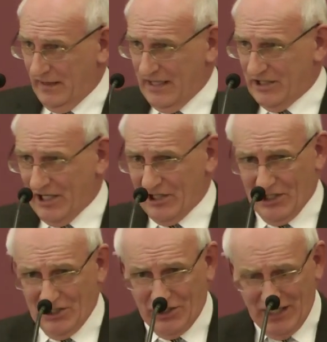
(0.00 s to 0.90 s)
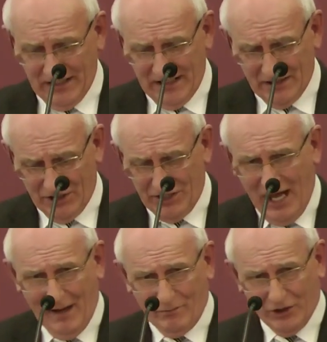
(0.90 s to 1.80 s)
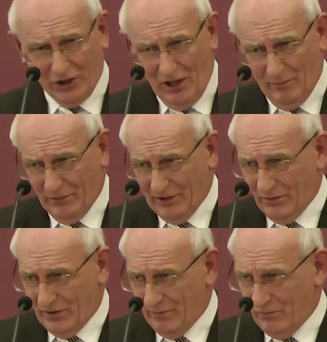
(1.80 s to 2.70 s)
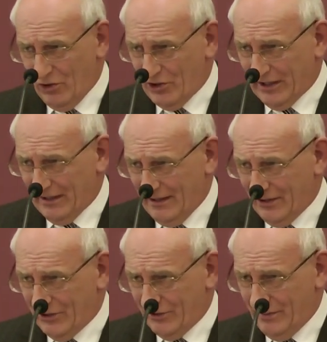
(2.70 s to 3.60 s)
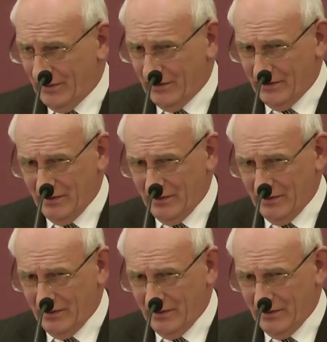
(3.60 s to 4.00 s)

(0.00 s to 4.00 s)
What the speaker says: He says, is singing the psalms accompanied with a musical instrument.